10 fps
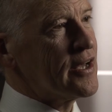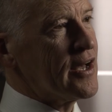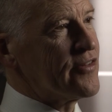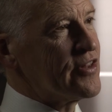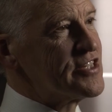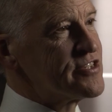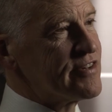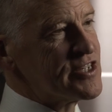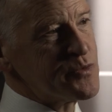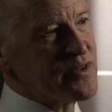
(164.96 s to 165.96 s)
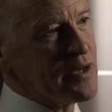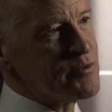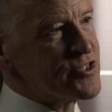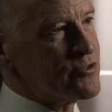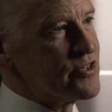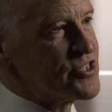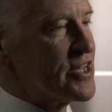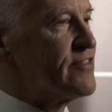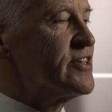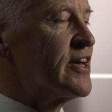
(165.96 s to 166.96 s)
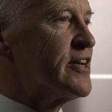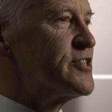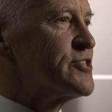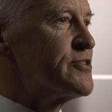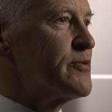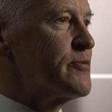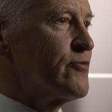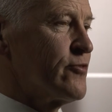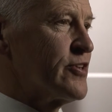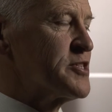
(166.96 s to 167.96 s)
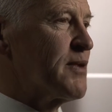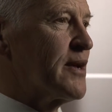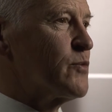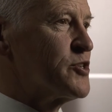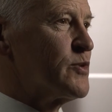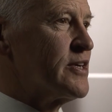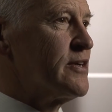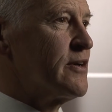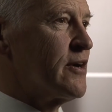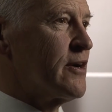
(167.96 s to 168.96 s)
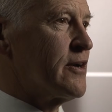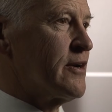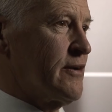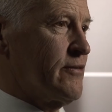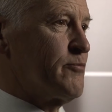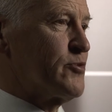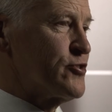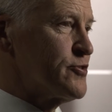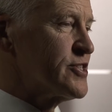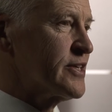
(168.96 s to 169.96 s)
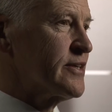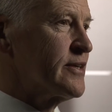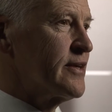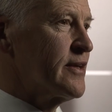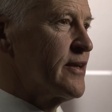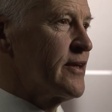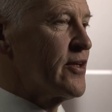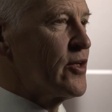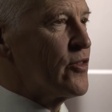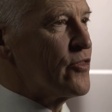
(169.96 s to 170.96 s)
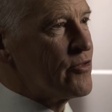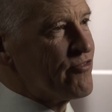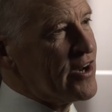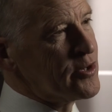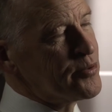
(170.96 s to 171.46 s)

and the interface with them is through the safety case for this plant which we are producing. The final